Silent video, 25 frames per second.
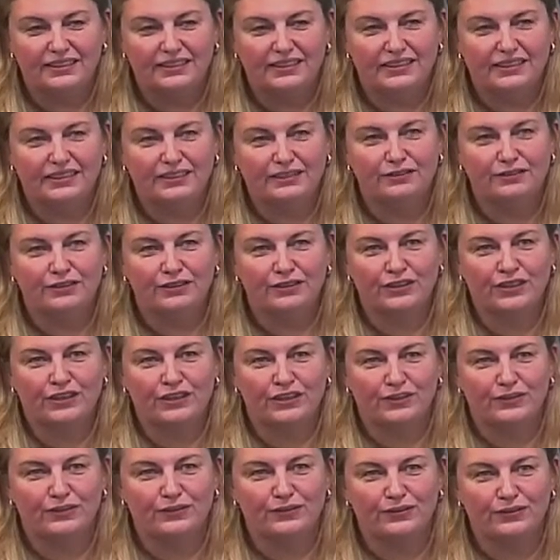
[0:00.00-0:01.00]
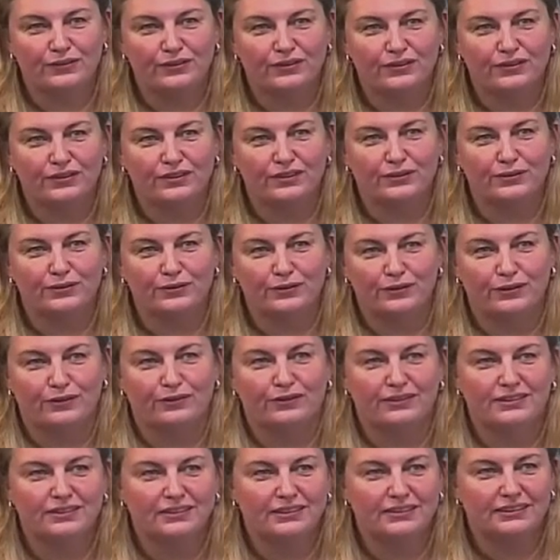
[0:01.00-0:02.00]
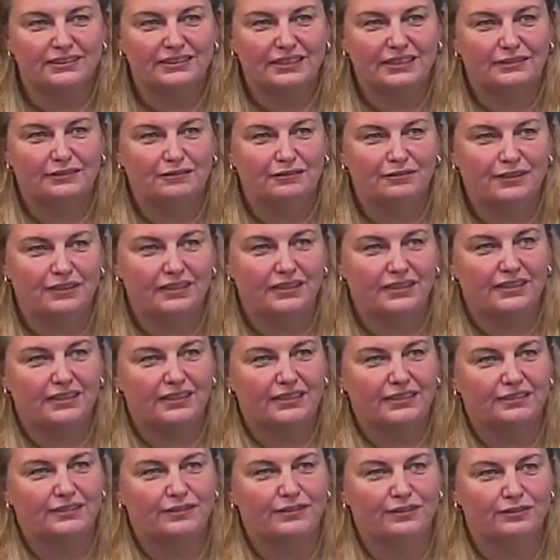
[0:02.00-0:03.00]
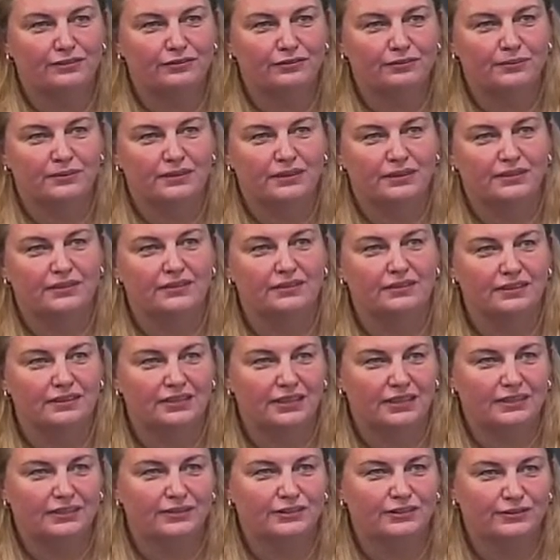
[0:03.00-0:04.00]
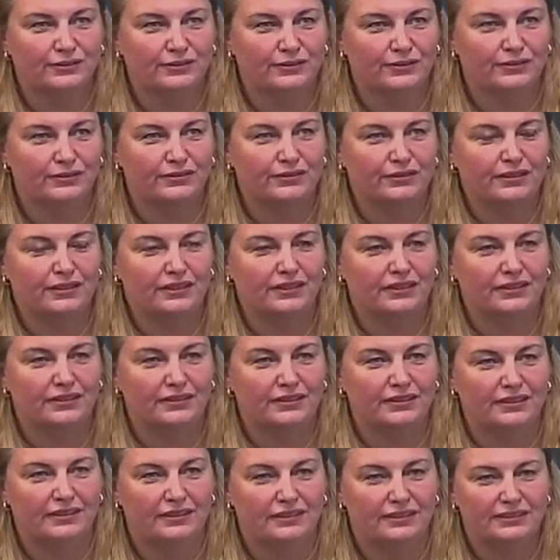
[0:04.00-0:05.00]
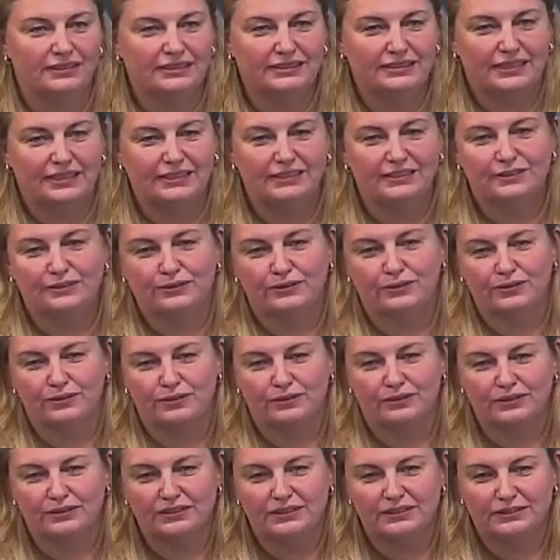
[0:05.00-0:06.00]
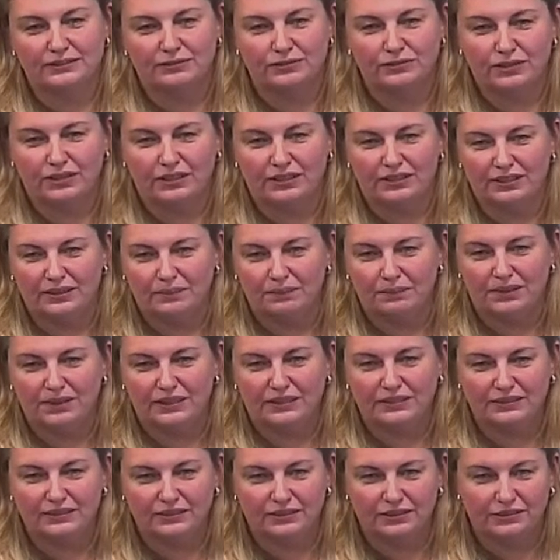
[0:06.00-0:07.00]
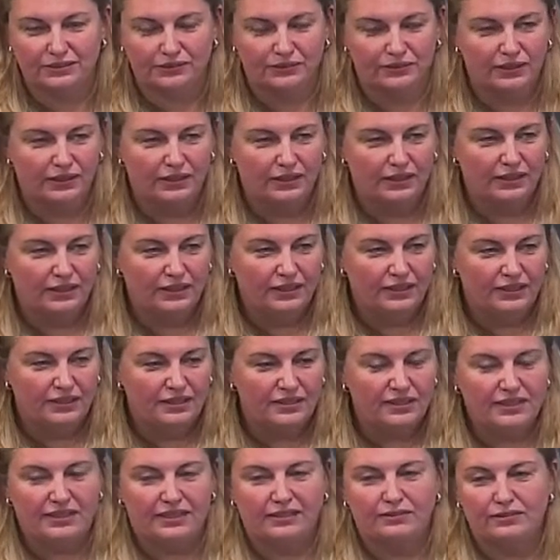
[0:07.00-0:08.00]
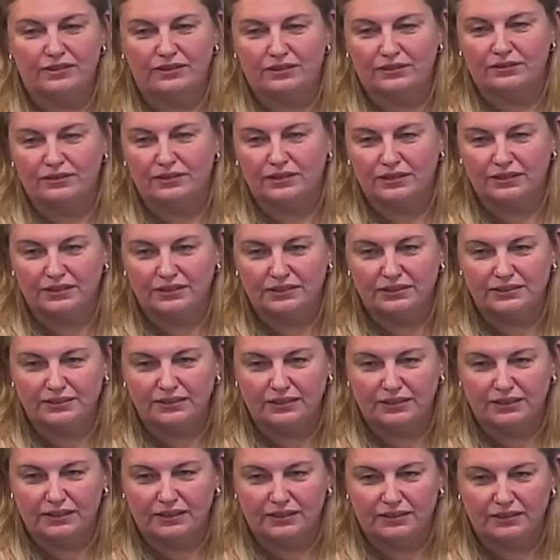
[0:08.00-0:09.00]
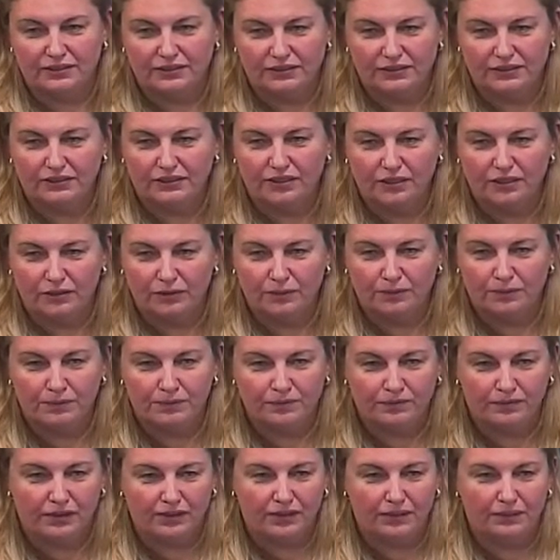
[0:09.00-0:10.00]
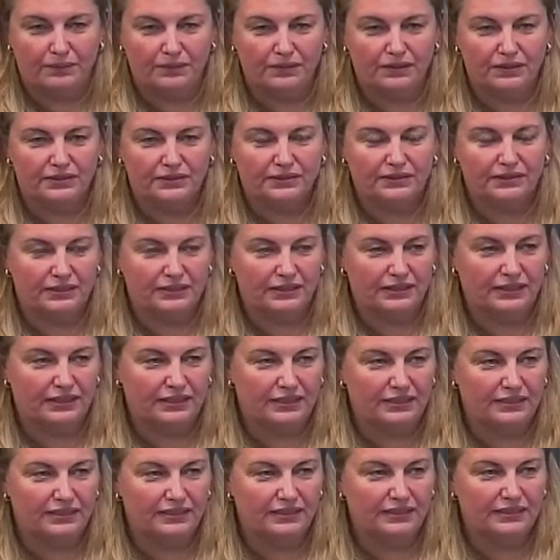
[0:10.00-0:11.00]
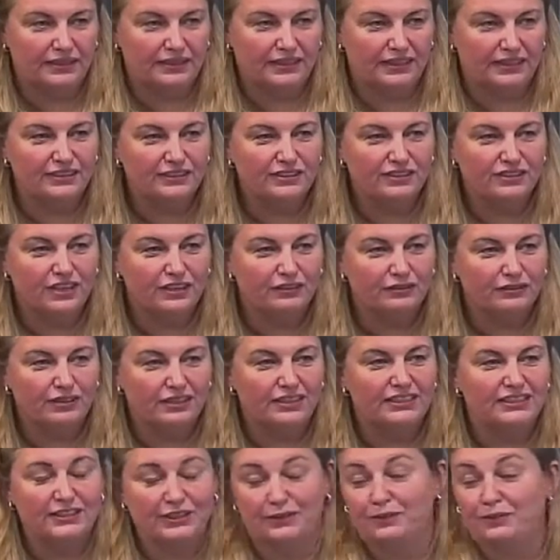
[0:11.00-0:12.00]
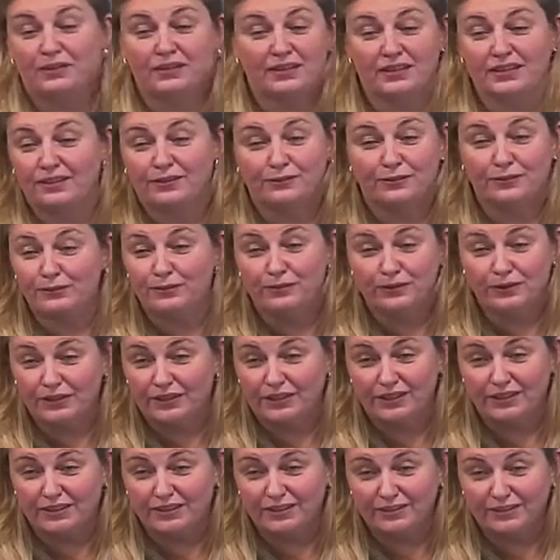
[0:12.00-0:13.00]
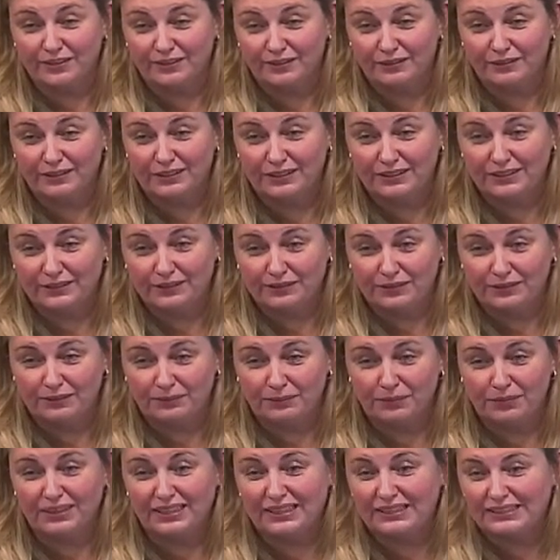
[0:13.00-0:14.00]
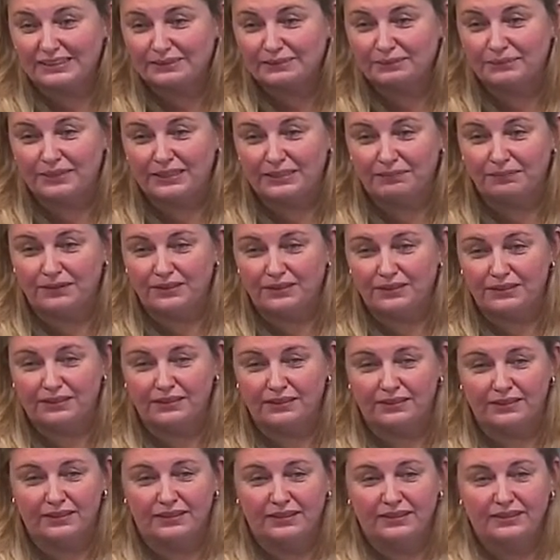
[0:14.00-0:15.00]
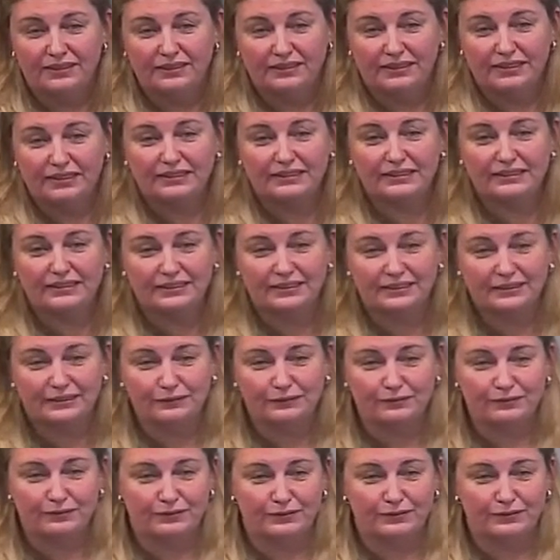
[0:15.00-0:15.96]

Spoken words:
even though the authorities, the FAA, the government, the national and the state authorities have tried their best to narrow the scope of liability, I really don't think it will work. I really don't think. But that's me being a negative,